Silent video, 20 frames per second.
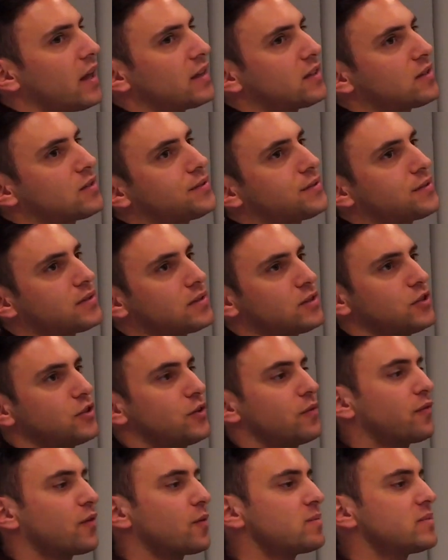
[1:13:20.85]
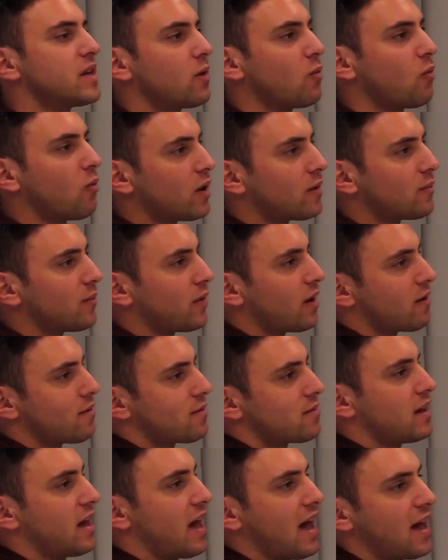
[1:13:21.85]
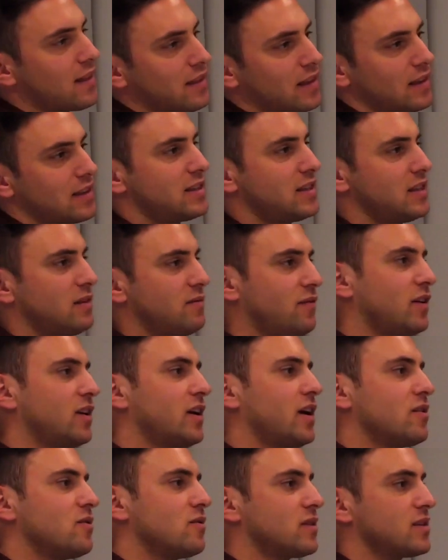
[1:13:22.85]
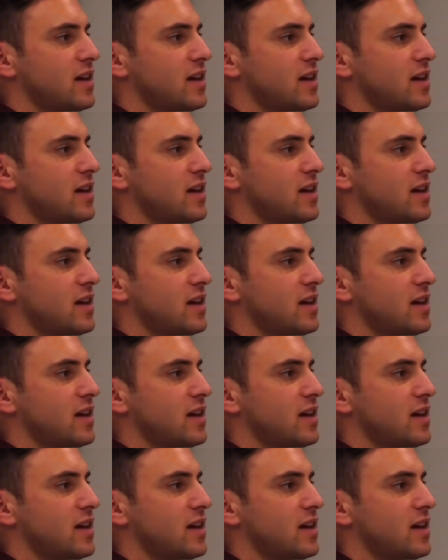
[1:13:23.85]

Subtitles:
It's, from day one, we already had like seed funding into